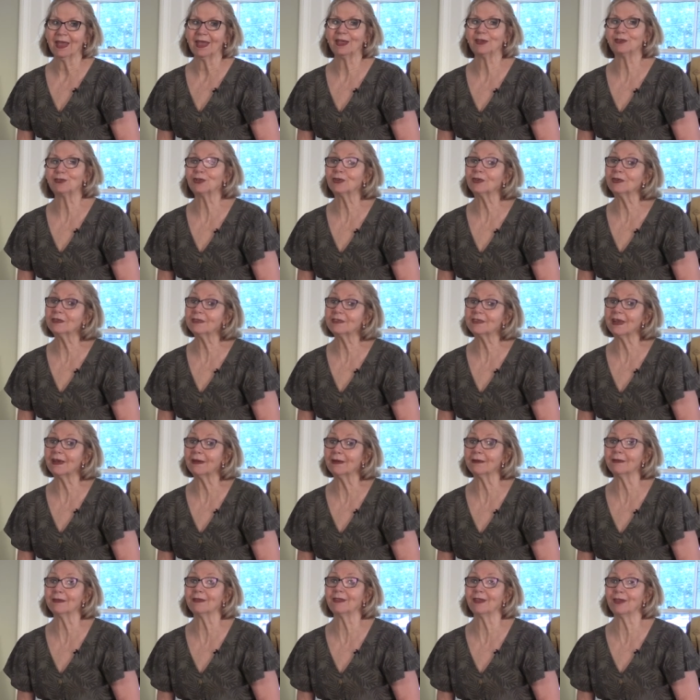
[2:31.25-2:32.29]
It turns
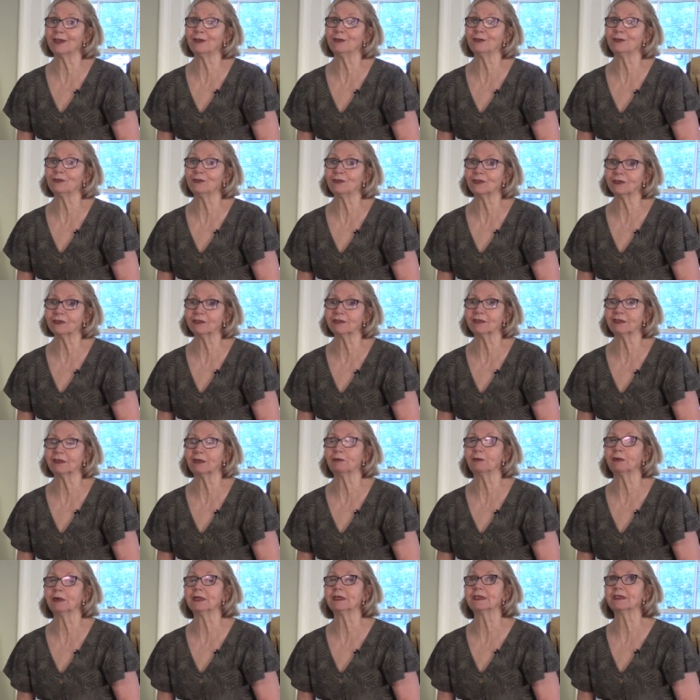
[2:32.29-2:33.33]
out that New
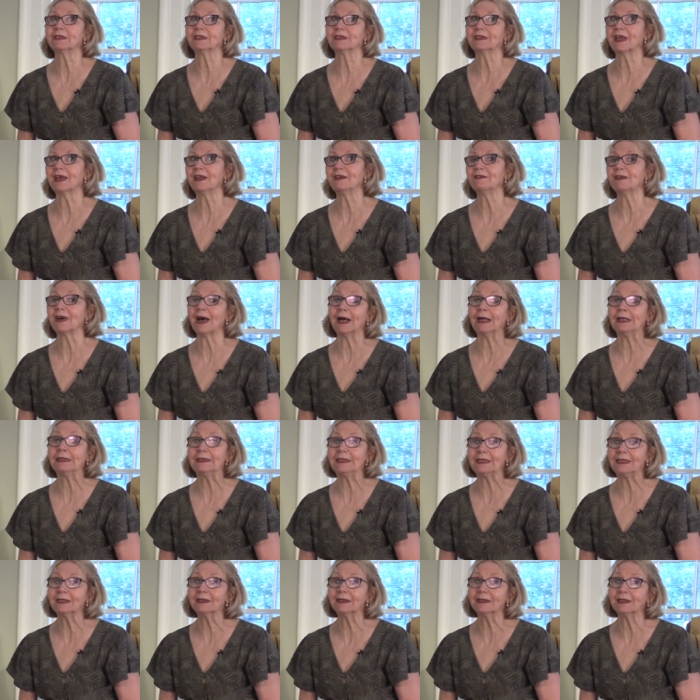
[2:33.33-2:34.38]
Jersey was kind of
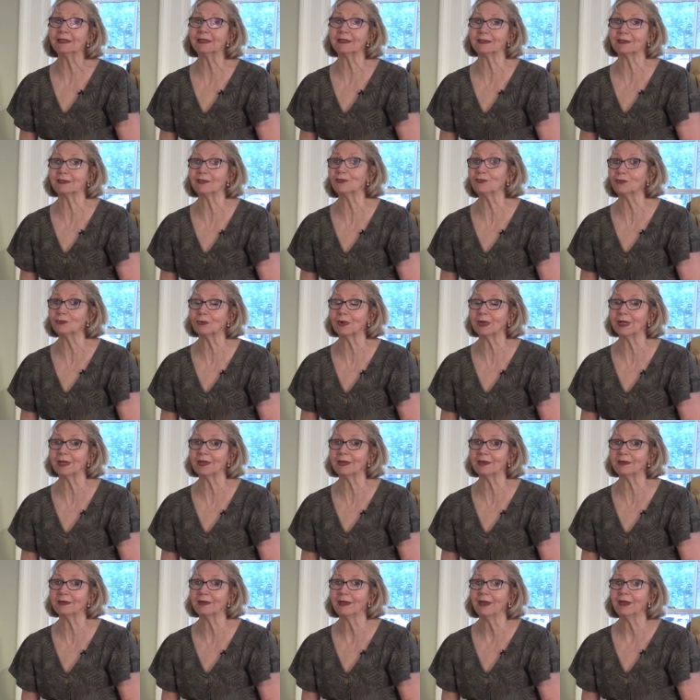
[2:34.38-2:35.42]
ideally
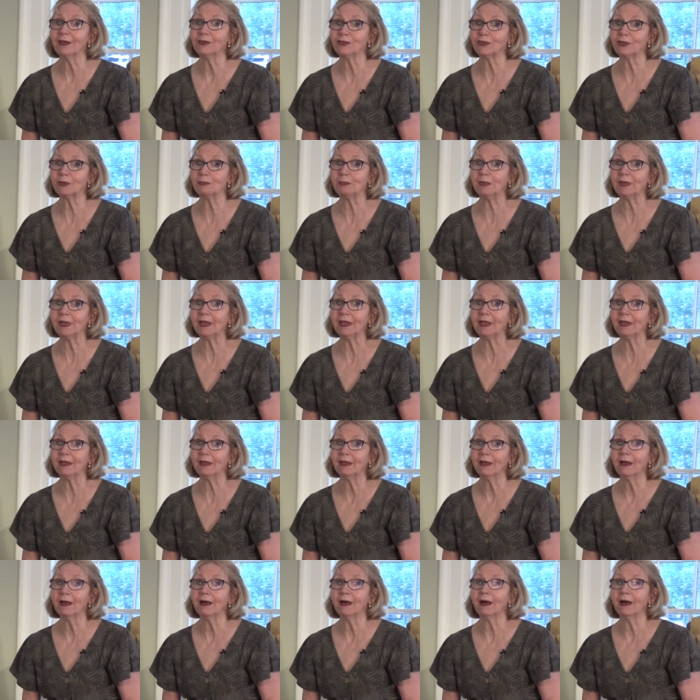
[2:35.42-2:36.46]
situated to
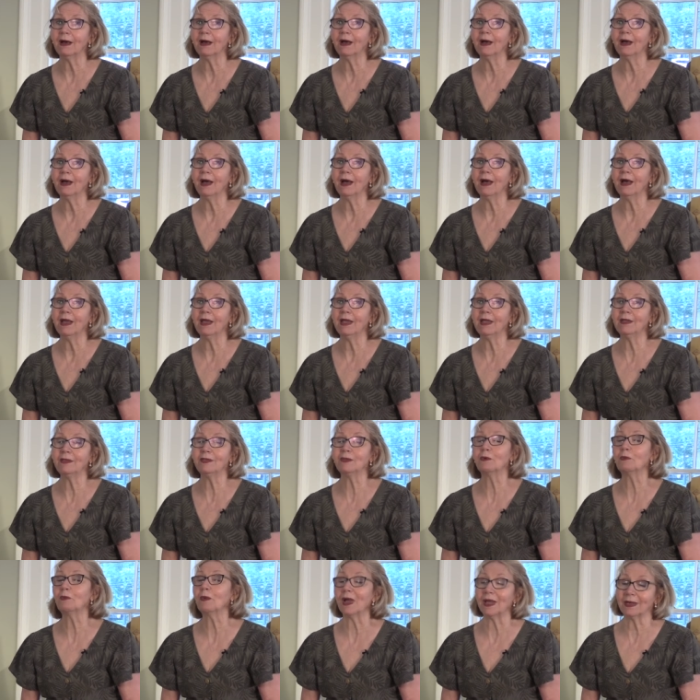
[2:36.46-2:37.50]
be
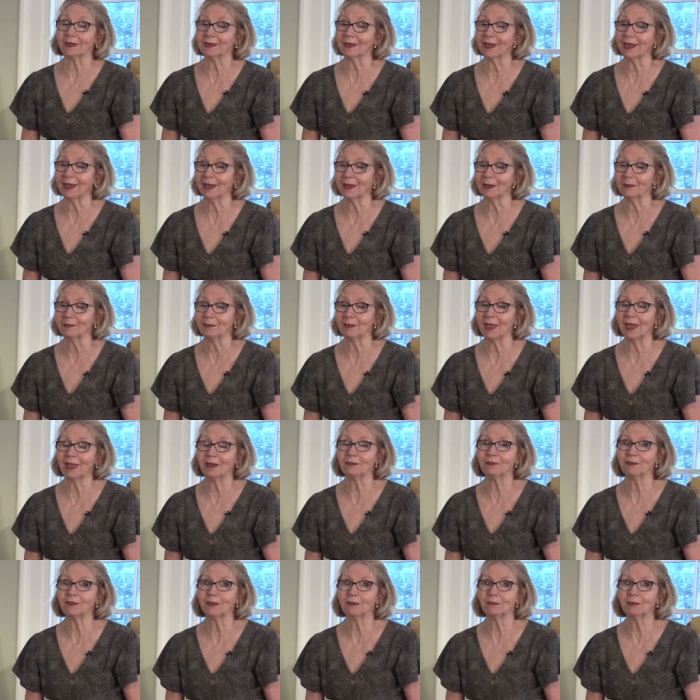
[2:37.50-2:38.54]
in the wet camp.
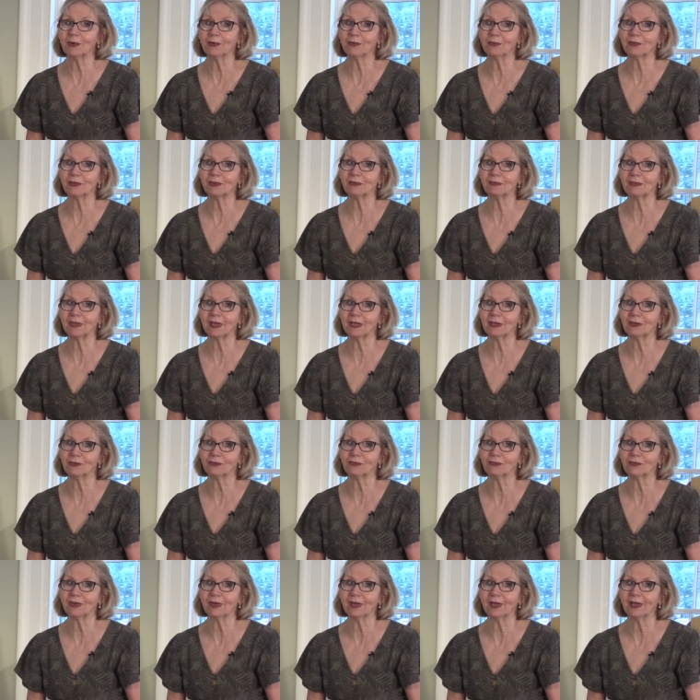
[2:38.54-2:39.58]
And for most of the
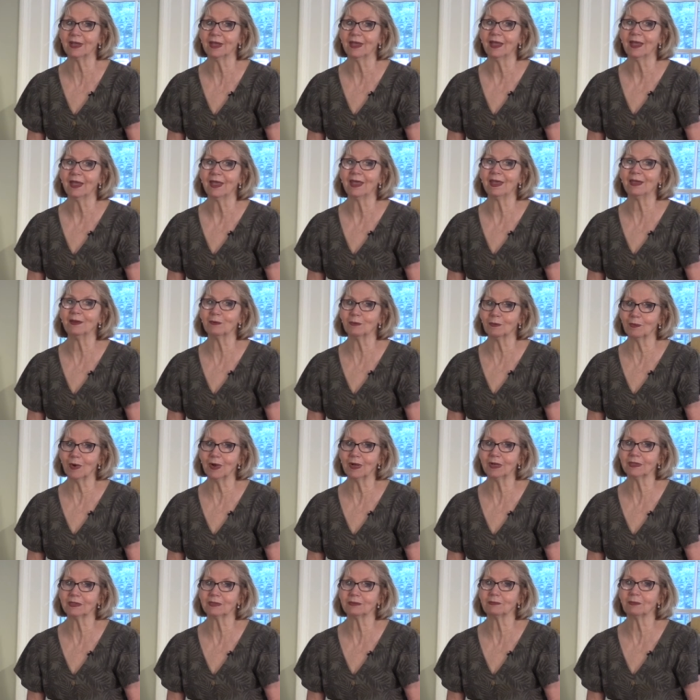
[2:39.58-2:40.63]
history, it
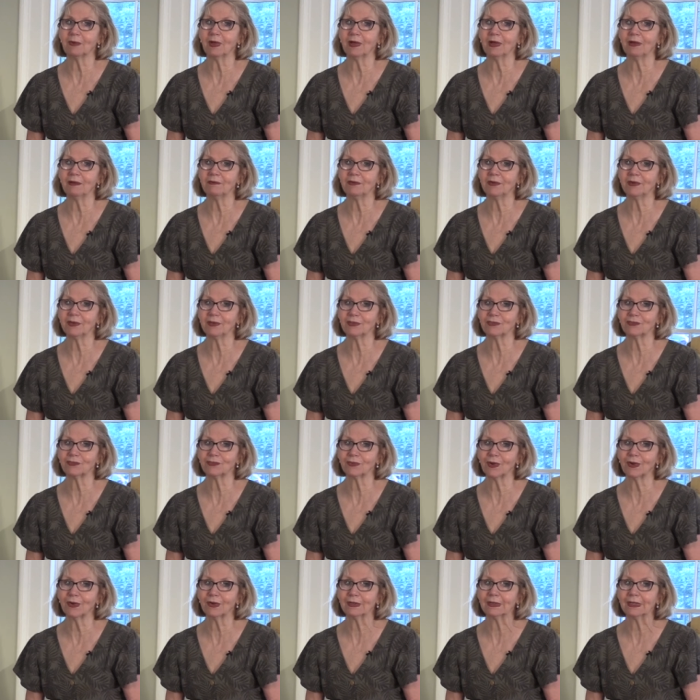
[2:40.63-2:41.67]
was uh, very
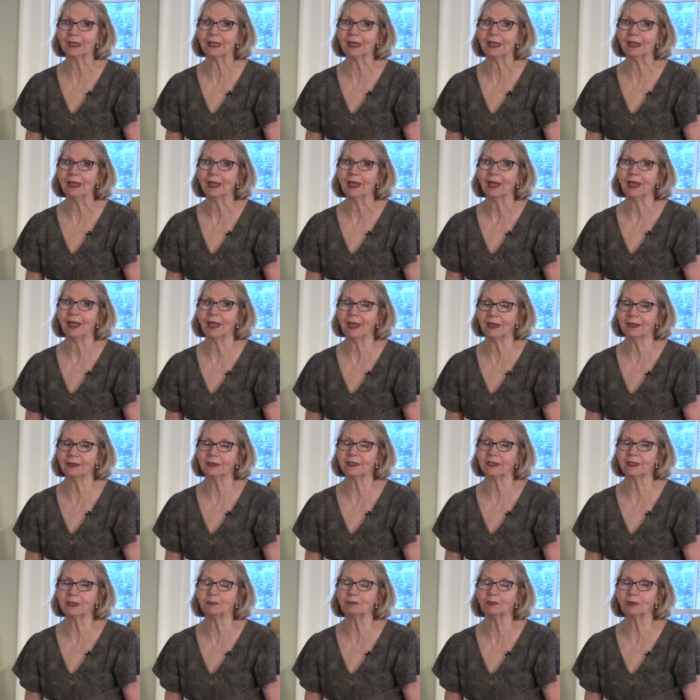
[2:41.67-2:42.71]
strongly
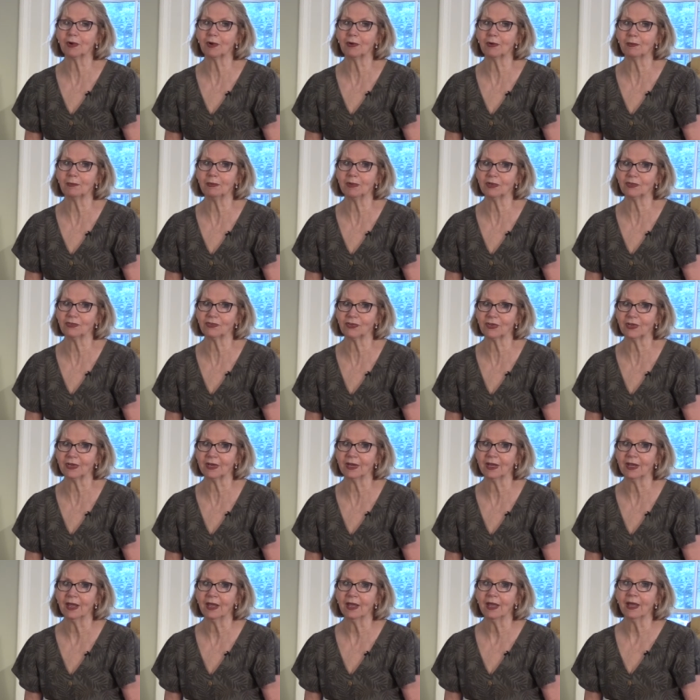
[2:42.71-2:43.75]
anti
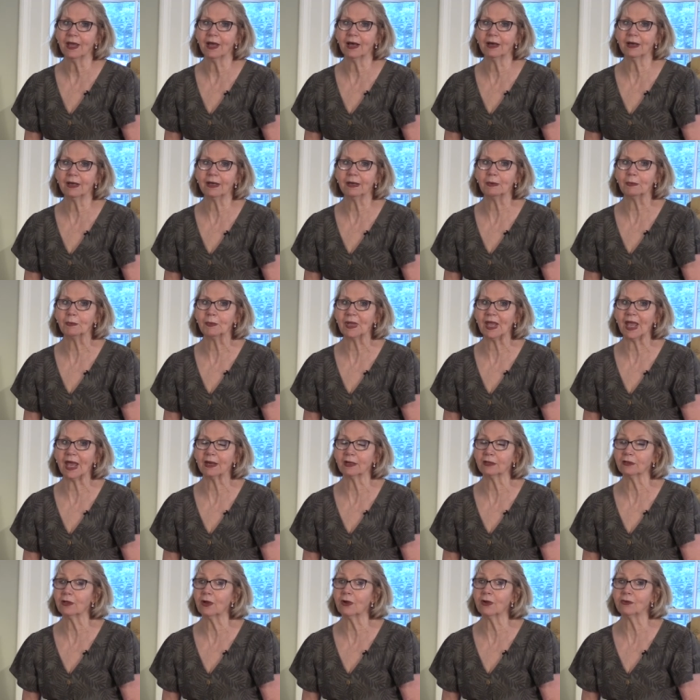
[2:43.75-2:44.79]
prohibition. Uh, we
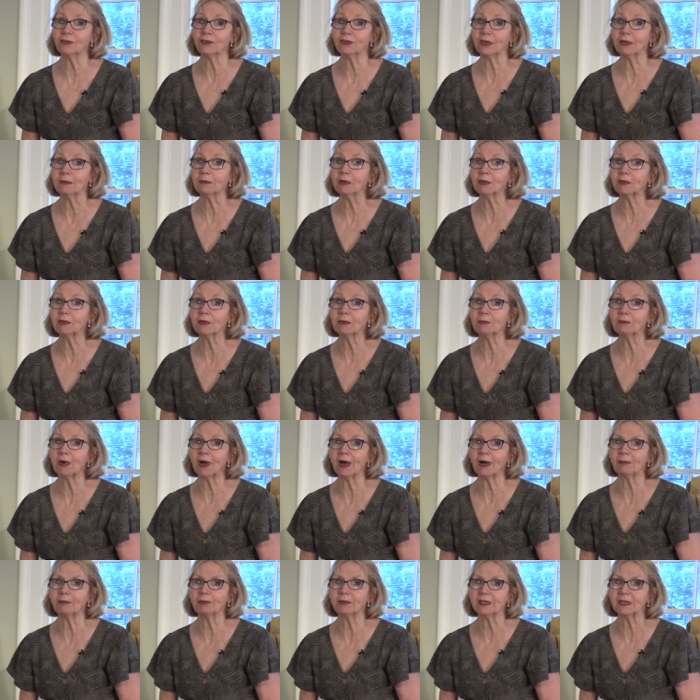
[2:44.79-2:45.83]
had a large immigrant
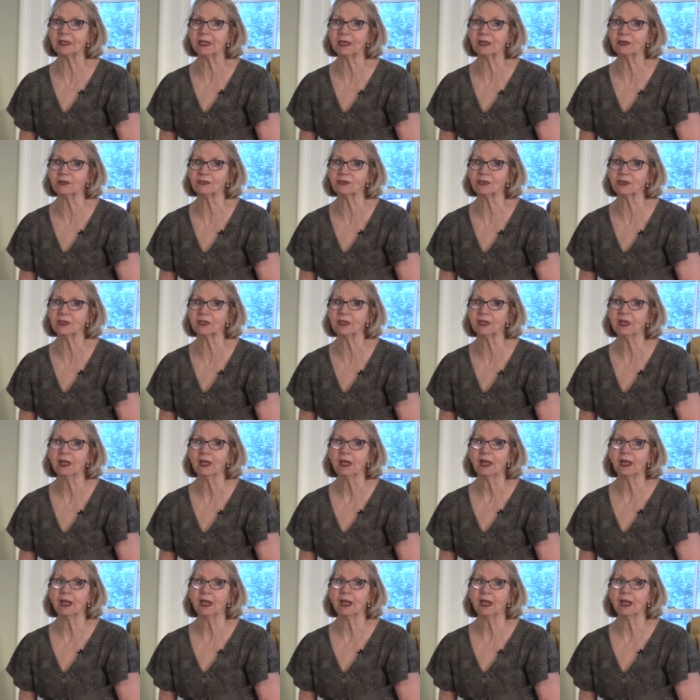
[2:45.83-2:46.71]
population,